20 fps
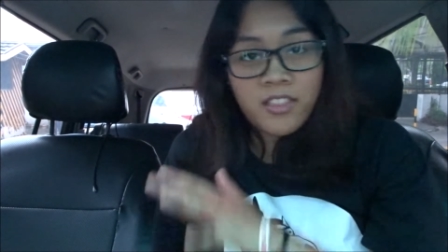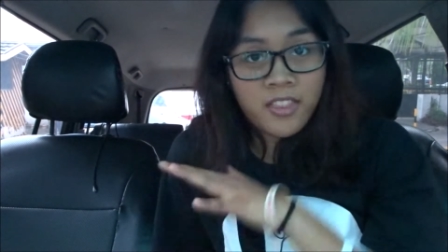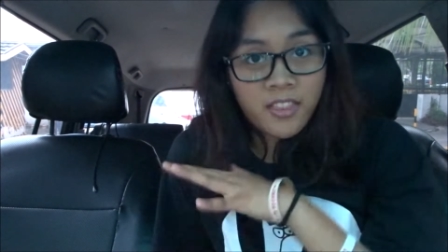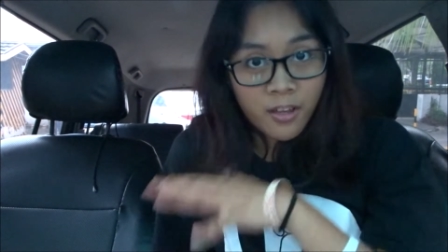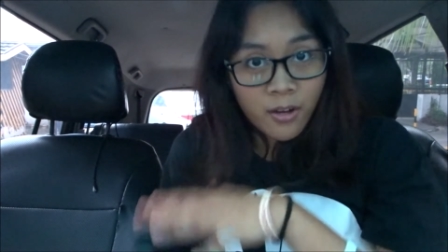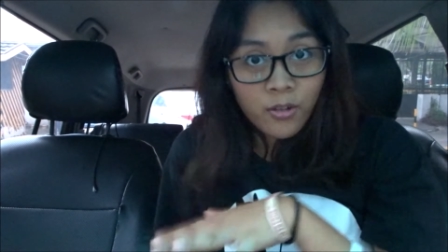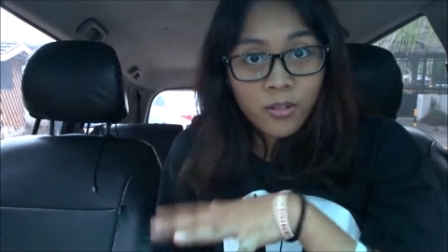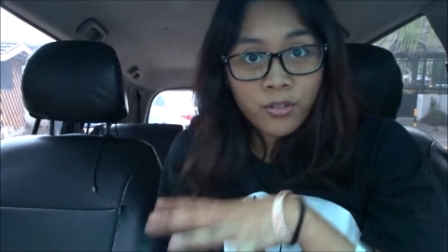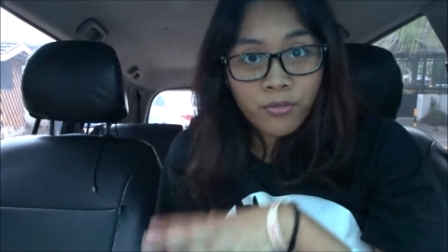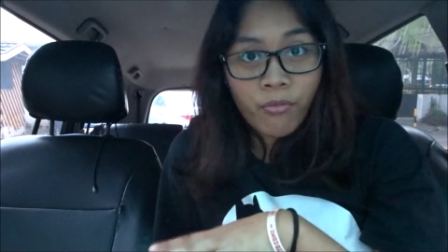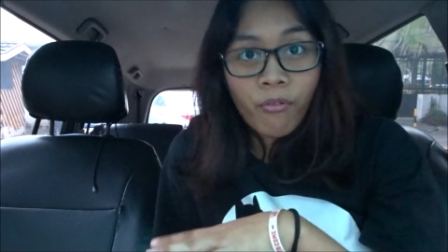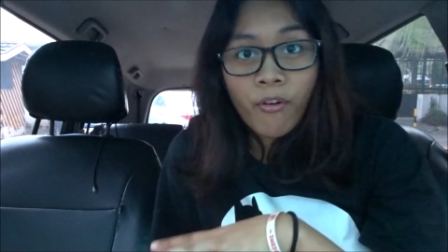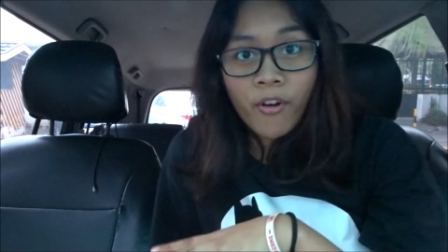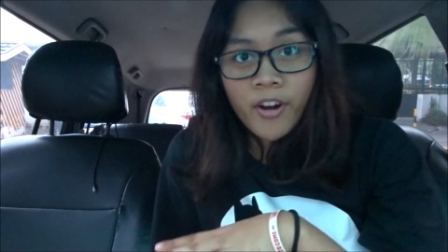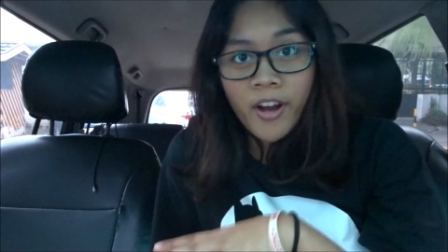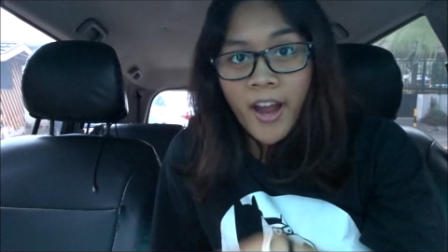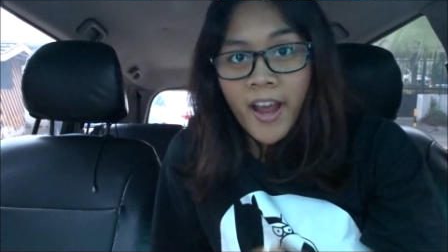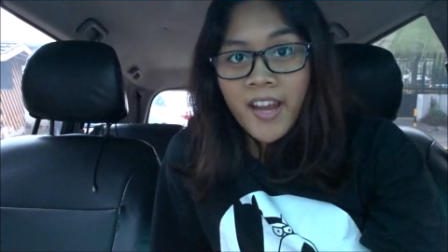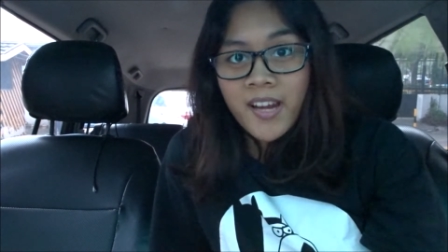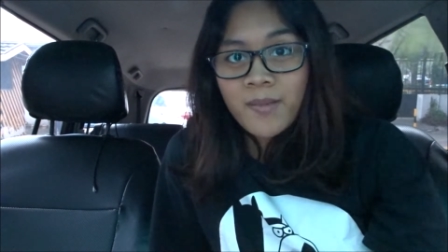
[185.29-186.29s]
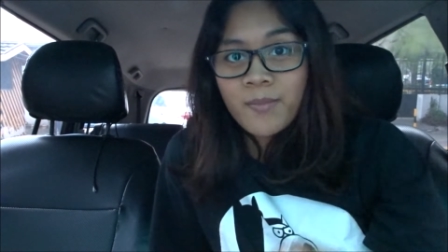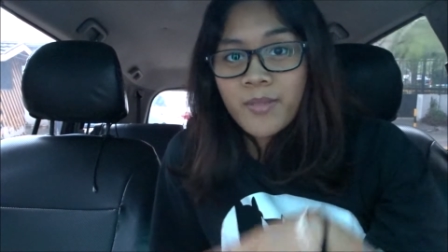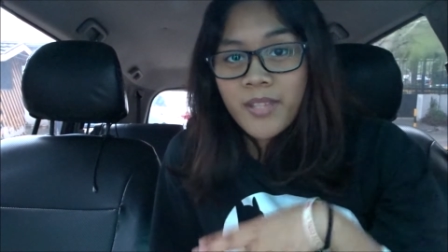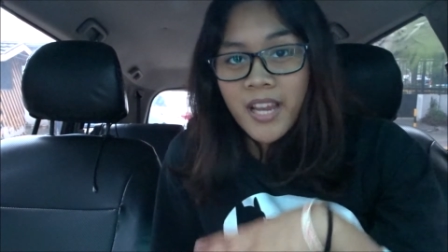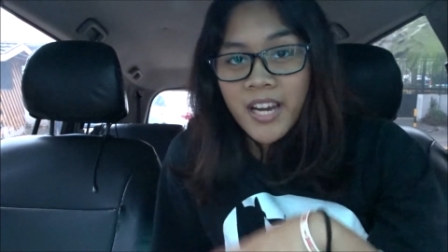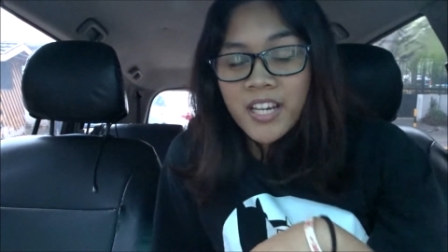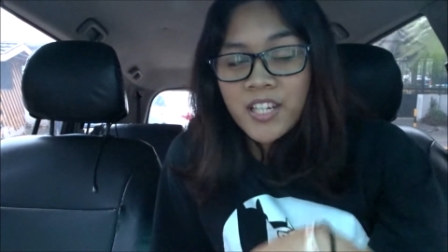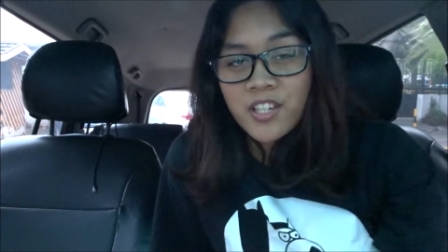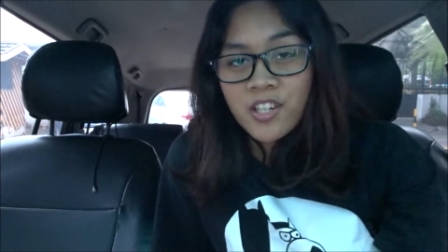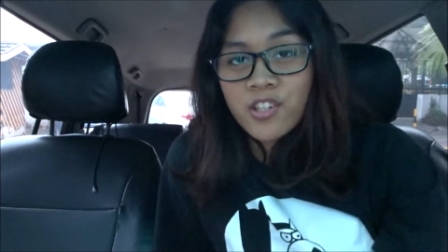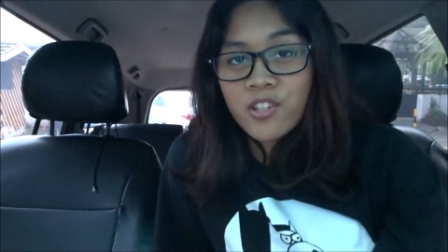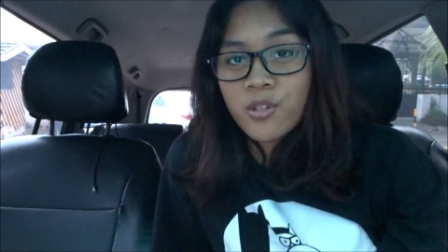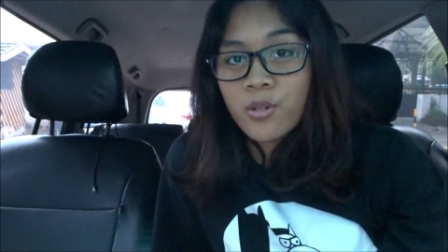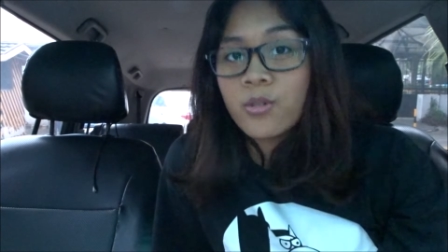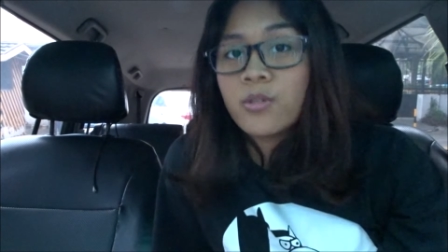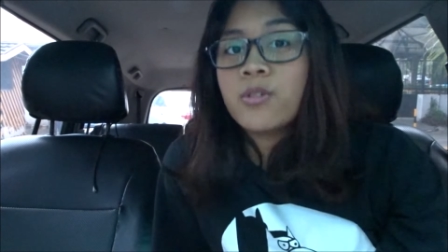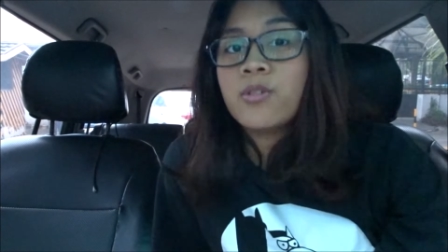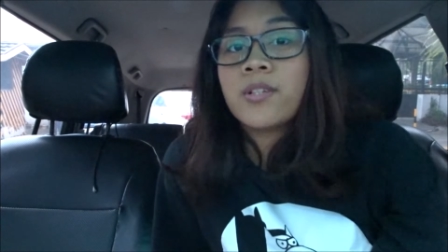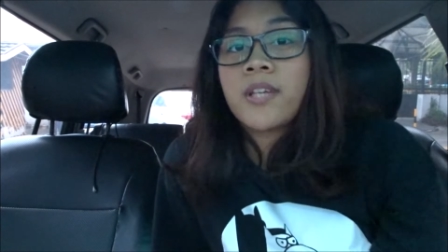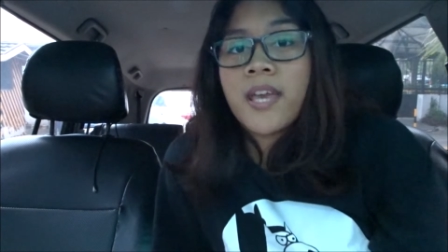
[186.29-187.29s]
those four items that I just
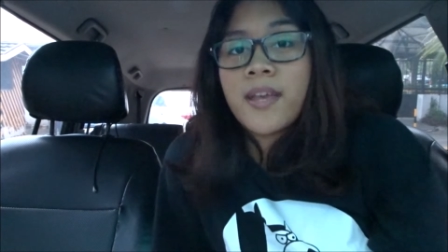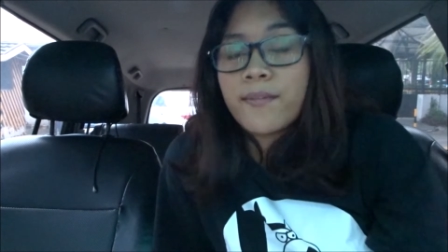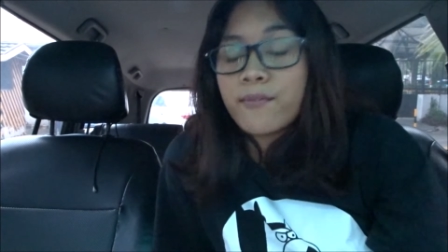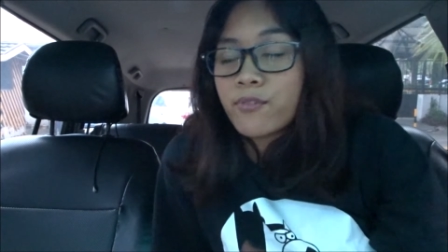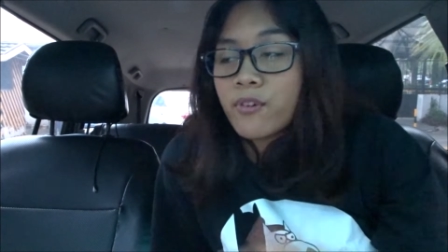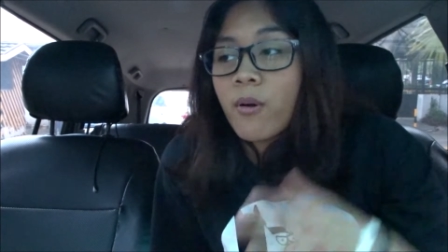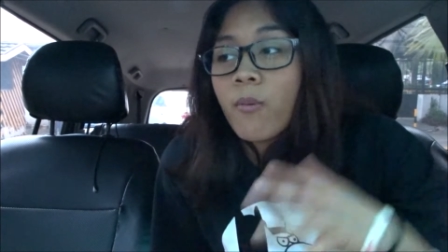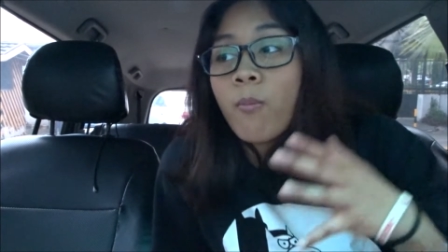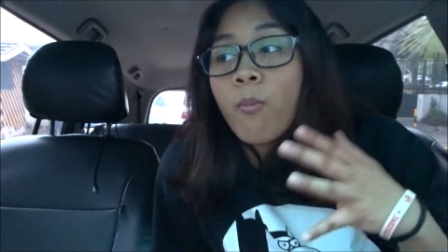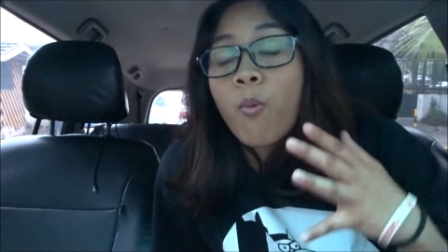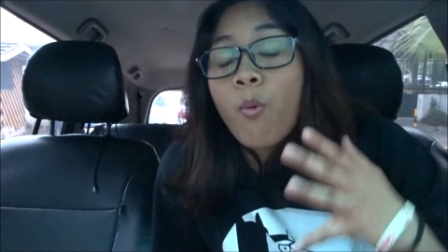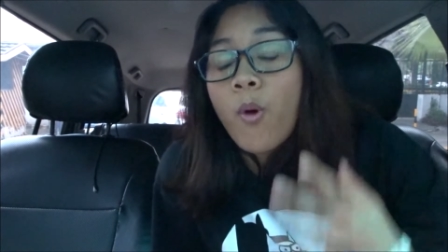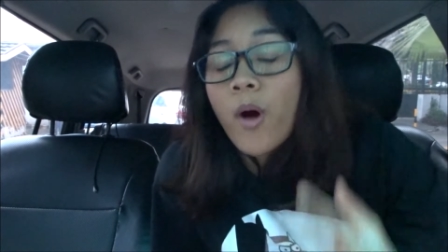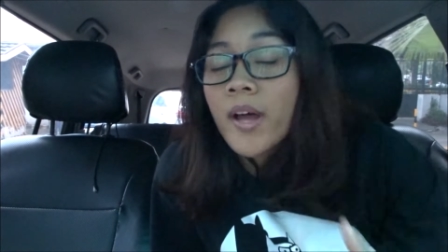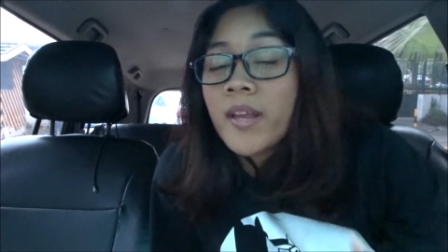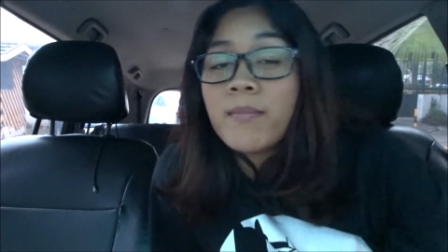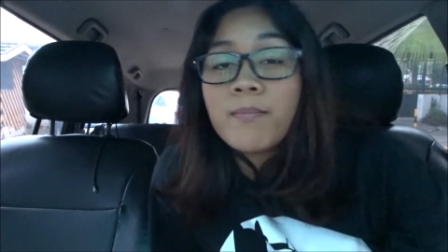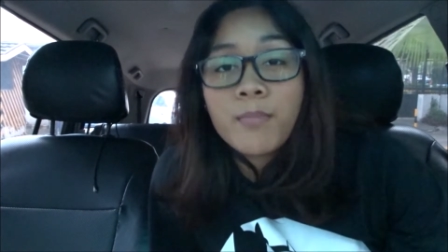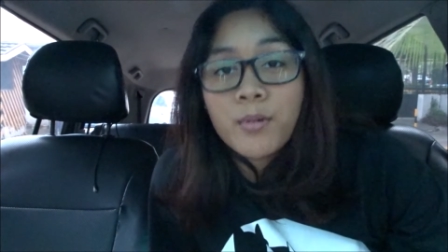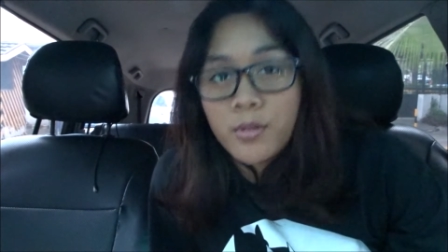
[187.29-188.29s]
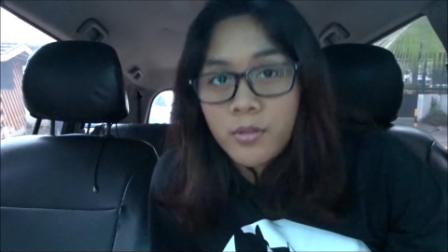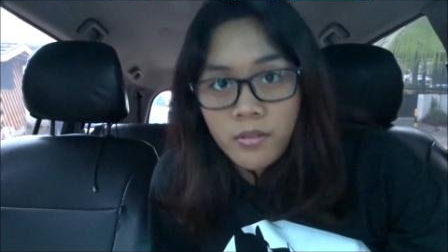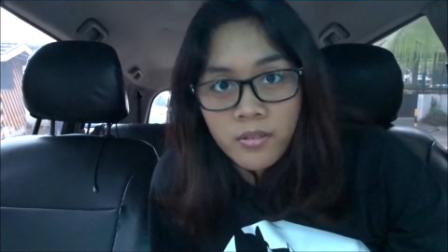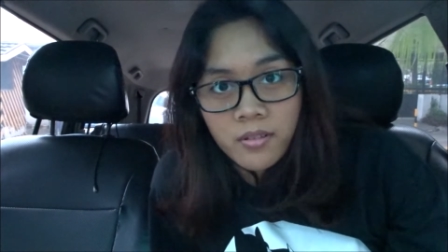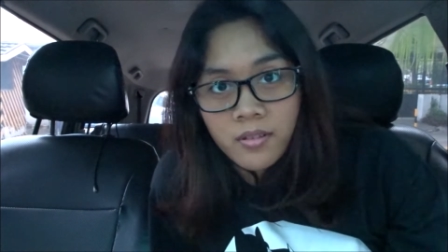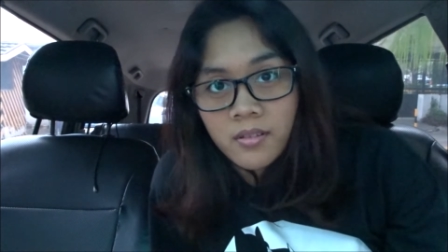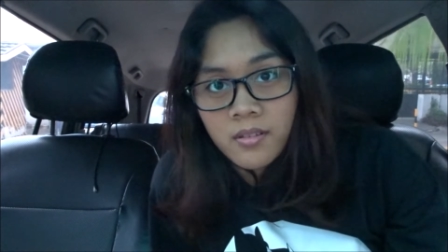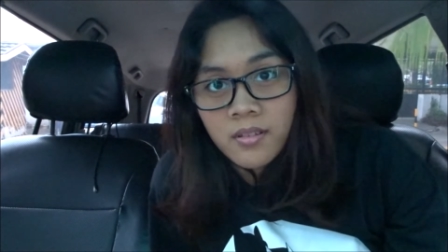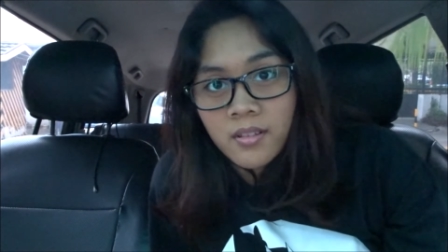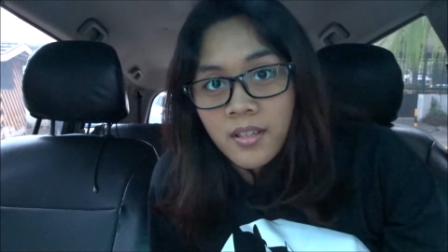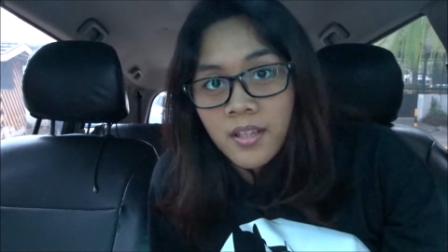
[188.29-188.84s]
showed you came from one booth.